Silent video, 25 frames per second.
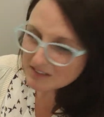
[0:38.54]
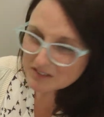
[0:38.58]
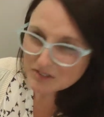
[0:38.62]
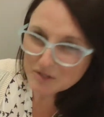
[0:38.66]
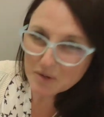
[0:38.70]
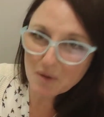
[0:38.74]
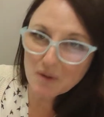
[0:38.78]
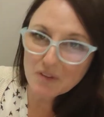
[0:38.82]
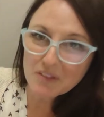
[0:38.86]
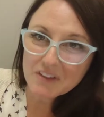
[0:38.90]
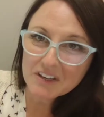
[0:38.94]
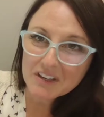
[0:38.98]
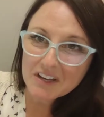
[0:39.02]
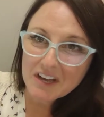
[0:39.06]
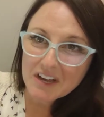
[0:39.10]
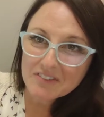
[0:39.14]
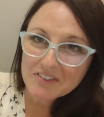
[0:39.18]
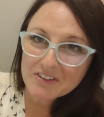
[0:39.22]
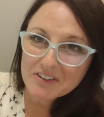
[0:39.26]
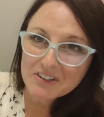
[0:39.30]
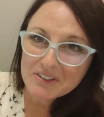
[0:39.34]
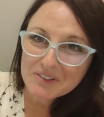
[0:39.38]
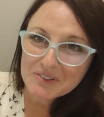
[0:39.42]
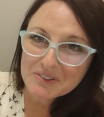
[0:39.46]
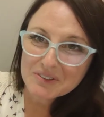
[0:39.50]
So on the
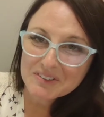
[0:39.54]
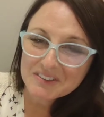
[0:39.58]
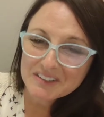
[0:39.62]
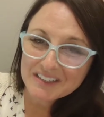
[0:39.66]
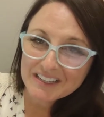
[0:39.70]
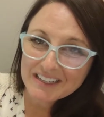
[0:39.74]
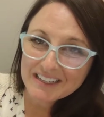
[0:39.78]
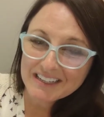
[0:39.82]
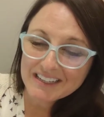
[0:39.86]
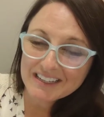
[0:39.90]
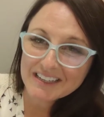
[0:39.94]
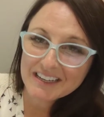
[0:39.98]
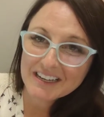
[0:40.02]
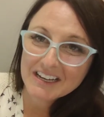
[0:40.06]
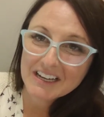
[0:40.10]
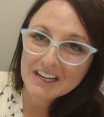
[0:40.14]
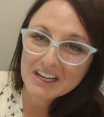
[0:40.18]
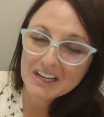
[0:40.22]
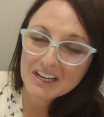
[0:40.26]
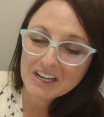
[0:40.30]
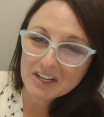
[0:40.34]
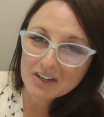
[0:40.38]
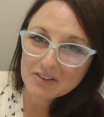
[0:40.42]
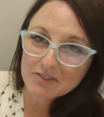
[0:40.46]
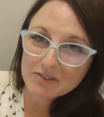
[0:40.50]
cover you see
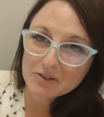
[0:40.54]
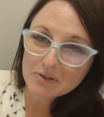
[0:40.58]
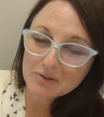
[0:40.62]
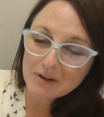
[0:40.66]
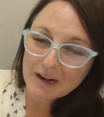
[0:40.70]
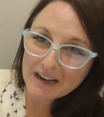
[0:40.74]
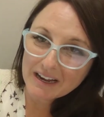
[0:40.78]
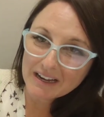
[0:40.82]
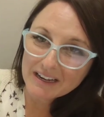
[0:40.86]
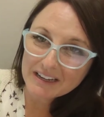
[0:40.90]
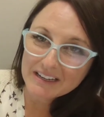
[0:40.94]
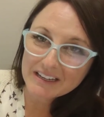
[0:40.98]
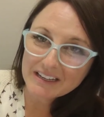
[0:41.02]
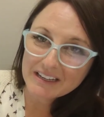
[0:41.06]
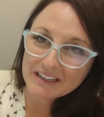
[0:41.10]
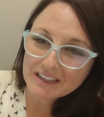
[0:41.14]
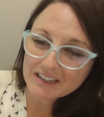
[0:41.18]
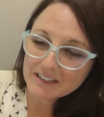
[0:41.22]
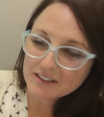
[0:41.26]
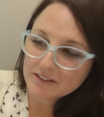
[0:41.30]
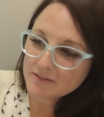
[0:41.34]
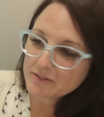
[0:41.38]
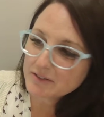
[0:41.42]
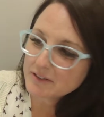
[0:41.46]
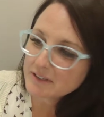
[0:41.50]
a variety
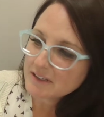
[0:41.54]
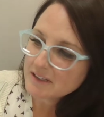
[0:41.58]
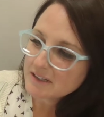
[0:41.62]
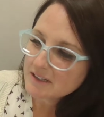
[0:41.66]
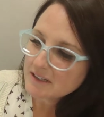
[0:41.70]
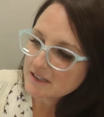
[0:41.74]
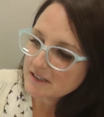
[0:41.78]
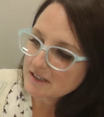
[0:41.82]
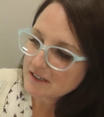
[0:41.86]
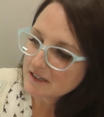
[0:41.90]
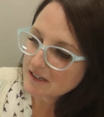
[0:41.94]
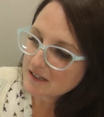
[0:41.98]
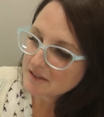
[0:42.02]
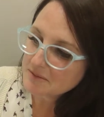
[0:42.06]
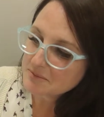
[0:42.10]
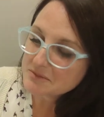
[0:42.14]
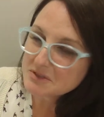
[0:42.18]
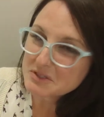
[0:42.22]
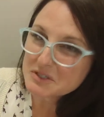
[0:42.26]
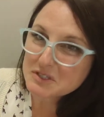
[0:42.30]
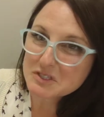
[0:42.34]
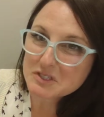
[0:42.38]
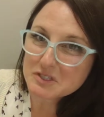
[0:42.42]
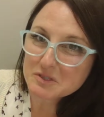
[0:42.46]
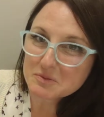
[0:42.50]
of
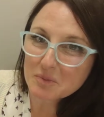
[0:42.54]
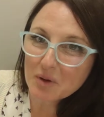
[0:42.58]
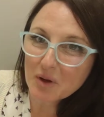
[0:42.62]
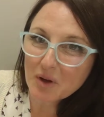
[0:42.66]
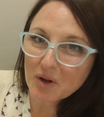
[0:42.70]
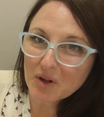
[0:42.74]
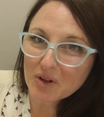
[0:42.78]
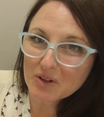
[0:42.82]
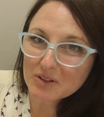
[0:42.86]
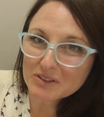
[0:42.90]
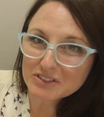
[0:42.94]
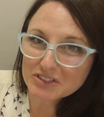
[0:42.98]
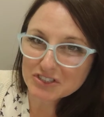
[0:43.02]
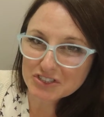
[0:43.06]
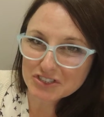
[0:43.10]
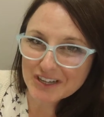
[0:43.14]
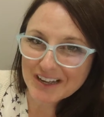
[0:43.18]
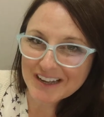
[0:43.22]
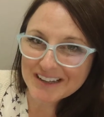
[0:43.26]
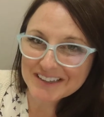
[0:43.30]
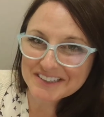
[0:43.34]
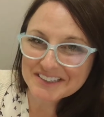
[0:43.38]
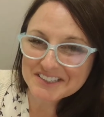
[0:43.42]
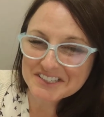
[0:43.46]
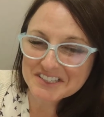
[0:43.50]
small
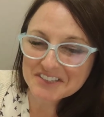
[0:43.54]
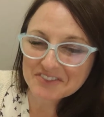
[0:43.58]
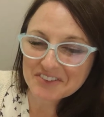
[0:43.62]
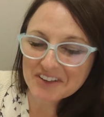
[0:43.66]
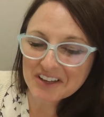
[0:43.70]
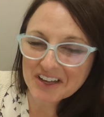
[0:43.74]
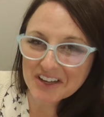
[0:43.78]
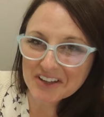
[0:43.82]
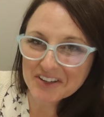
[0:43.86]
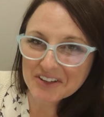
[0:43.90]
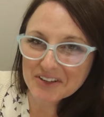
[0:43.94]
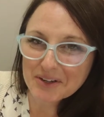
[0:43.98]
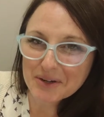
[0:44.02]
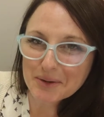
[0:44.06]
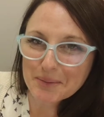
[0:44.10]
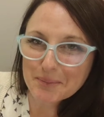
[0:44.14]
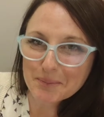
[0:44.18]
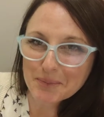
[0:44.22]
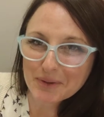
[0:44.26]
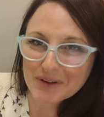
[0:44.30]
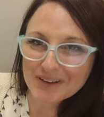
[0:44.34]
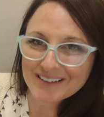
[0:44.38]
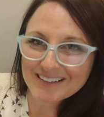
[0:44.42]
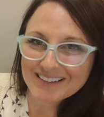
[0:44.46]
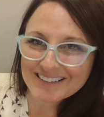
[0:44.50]
shots of other
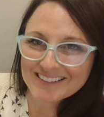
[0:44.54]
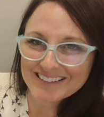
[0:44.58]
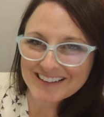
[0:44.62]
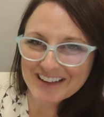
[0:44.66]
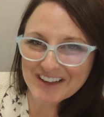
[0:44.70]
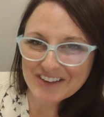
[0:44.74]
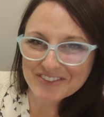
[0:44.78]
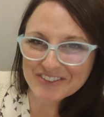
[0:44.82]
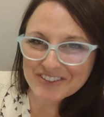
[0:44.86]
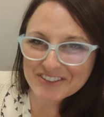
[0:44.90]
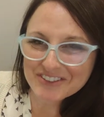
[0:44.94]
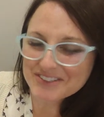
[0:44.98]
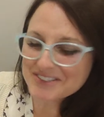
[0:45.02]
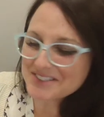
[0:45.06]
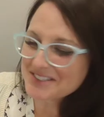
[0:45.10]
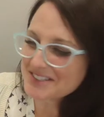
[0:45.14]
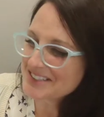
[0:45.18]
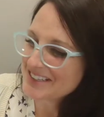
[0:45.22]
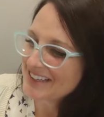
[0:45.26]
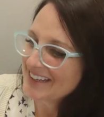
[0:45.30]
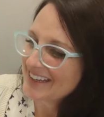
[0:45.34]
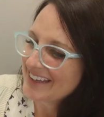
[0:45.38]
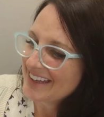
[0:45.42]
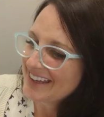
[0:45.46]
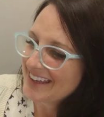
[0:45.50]
book covers.
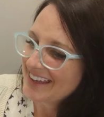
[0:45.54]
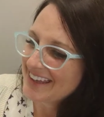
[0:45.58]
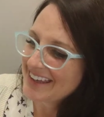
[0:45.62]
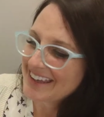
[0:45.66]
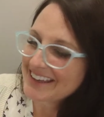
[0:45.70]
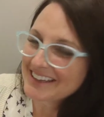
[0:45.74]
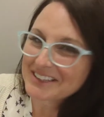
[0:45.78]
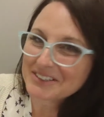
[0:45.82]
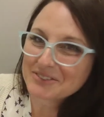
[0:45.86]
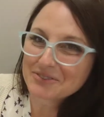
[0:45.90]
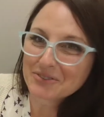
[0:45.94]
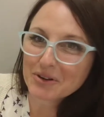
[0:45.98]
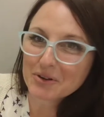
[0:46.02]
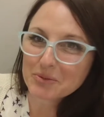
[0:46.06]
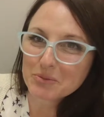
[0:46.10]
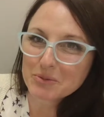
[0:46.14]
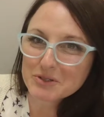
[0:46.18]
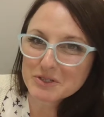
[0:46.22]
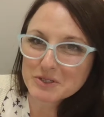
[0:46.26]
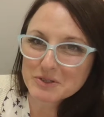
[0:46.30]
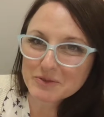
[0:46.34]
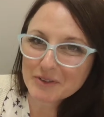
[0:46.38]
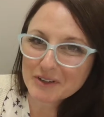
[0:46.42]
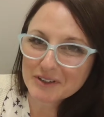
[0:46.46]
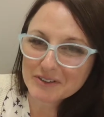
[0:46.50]
And what
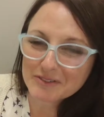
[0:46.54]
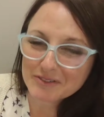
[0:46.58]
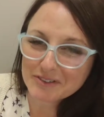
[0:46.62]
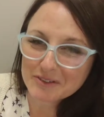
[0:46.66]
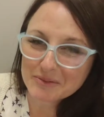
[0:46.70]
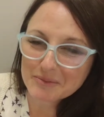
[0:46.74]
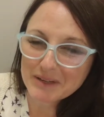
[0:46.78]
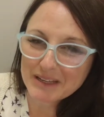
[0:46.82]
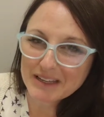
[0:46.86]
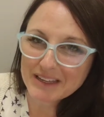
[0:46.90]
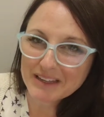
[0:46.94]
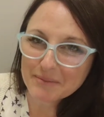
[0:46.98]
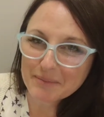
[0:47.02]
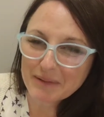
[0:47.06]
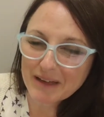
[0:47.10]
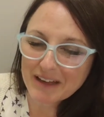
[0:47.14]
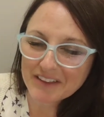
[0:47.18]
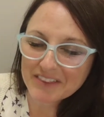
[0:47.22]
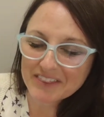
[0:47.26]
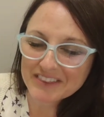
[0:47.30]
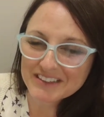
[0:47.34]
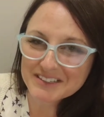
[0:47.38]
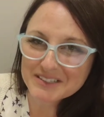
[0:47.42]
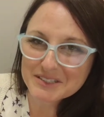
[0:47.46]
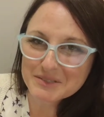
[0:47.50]
was fun for me
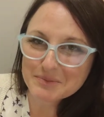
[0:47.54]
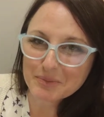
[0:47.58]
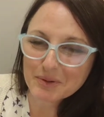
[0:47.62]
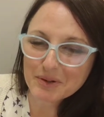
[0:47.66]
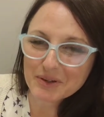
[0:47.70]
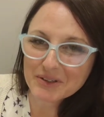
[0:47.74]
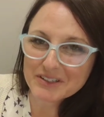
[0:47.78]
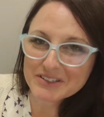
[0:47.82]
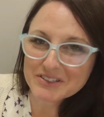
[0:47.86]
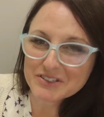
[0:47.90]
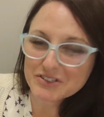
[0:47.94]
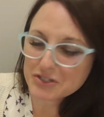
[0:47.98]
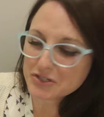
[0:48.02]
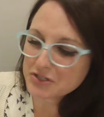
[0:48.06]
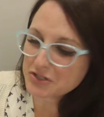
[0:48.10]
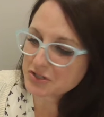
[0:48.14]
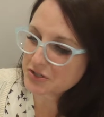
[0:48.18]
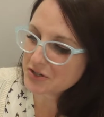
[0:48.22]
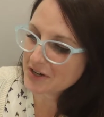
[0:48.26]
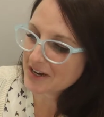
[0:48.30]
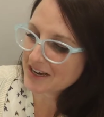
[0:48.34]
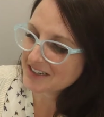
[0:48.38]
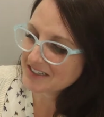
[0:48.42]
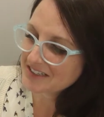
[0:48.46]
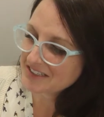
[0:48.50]
about this book is just
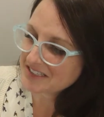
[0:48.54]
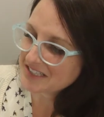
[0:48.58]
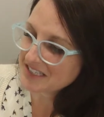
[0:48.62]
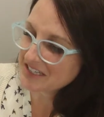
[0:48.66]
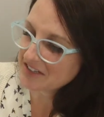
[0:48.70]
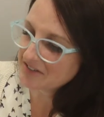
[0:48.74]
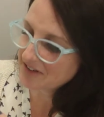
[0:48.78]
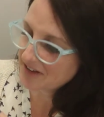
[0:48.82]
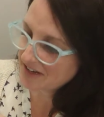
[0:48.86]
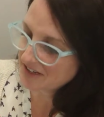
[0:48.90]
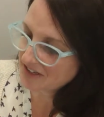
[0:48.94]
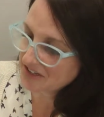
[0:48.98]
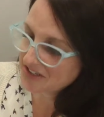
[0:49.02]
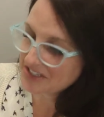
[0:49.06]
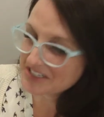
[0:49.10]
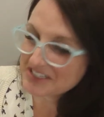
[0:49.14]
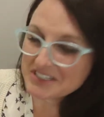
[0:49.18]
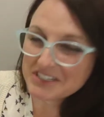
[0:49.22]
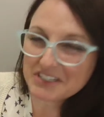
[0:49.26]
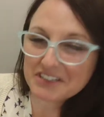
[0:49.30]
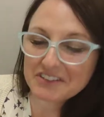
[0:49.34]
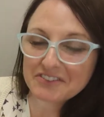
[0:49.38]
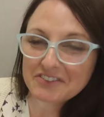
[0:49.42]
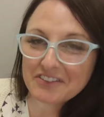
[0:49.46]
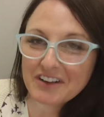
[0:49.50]
trying to see if I could
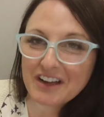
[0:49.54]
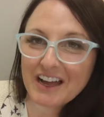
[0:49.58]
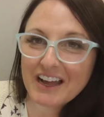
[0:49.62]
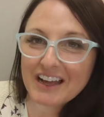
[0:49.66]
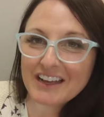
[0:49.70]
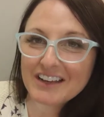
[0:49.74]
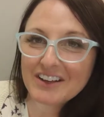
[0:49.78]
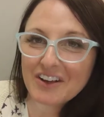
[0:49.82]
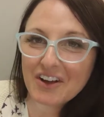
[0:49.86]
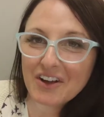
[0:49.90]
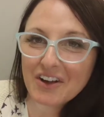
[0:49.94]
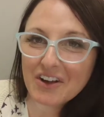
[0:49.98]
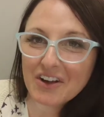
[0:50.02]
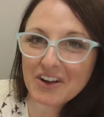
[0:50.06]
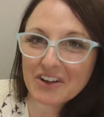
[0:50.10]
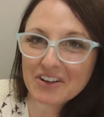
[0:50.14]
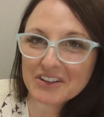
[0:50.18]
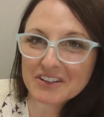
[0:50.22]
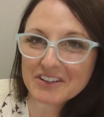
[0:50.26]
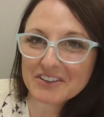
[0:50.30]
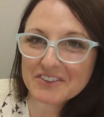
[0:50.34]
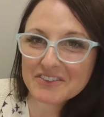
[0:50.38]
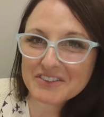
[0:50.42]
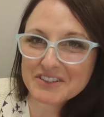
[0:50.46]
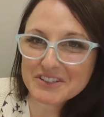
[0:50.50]
identify all
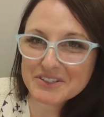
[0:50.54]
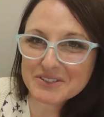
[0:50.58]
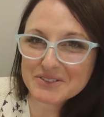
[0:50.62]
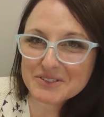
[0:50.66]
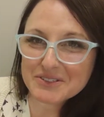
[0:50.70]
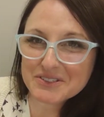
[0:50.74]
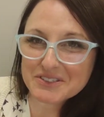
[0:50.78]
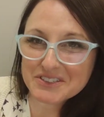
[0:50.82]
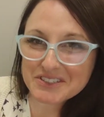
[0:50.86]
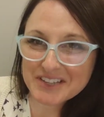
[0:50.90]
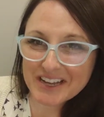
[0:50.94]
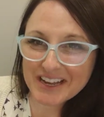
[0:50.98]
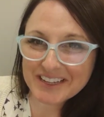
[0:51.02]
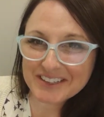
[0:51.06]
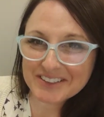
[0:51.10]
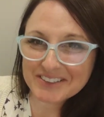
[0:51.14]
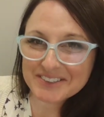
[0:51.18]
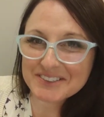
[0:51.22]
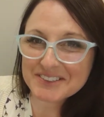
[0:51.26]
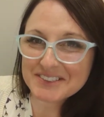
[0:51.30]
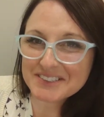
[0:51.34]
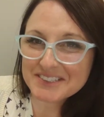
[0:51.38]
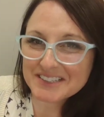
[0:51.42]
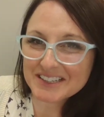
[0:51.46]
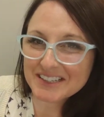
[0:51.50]
of those
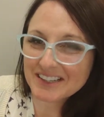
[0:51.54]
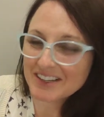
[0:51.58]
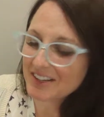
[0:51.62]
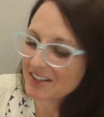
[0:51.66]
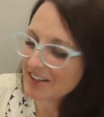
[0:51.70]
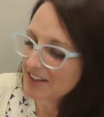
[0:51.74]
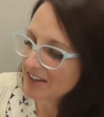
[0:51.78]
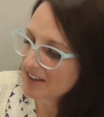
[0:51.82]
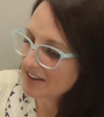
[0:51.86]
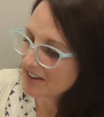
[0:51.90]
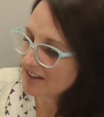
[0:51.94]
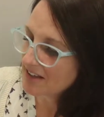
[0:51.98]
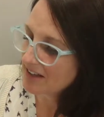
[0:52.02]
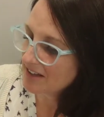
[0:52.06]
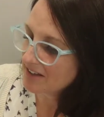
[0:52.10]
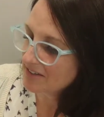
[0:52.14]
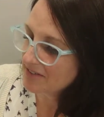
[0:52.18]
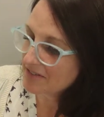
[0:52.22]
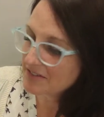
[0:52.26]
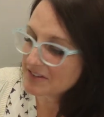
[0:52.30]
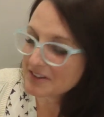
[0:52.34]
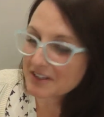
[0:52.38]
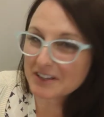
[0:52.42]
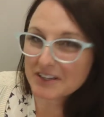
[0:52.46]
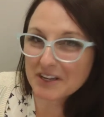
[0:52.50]
titles
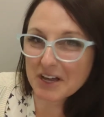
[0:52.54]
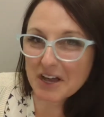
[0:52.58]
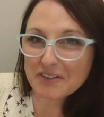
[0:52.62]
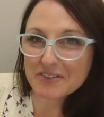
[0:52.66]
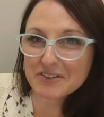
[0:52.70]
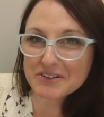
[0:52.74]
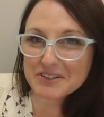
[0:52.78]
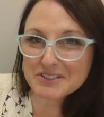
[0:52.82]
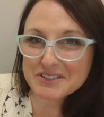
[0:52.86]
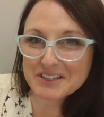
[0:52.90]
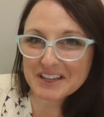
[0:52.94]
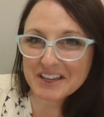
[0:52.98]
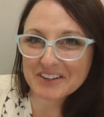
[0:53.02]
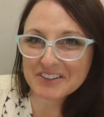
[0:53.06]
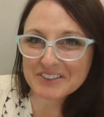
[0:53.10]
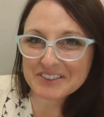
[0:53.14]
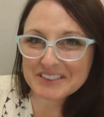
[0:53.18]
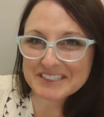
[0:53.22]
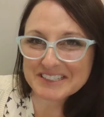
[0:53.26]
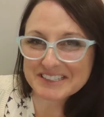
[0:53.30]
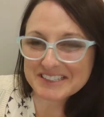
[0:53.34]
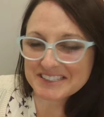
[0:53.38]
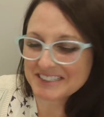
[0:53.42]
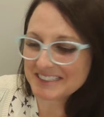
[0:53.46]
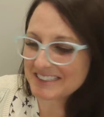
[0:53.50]
of the covers that are
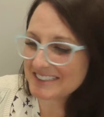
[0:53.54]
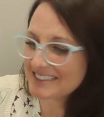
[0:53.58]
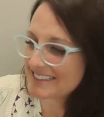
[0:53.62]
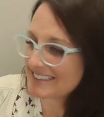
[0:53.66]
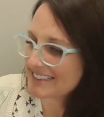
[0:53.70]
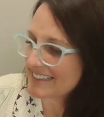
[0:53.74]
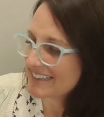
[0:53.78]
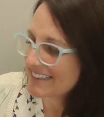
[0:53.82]
listed.